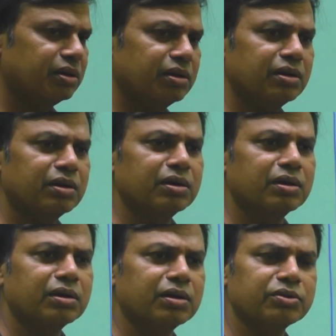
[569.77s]
you
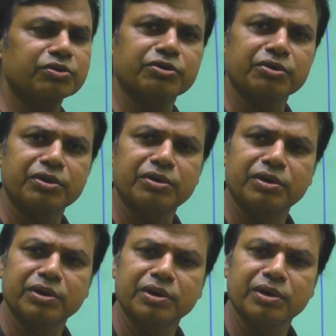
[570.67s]
should
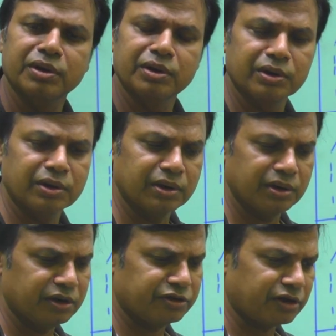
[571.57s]
start
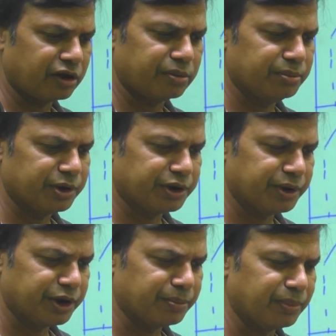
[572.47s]
making mind
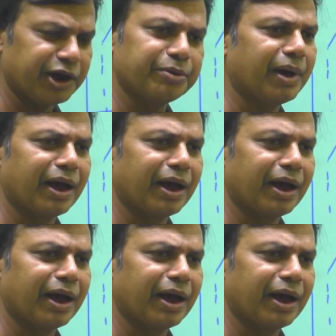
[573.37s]
maps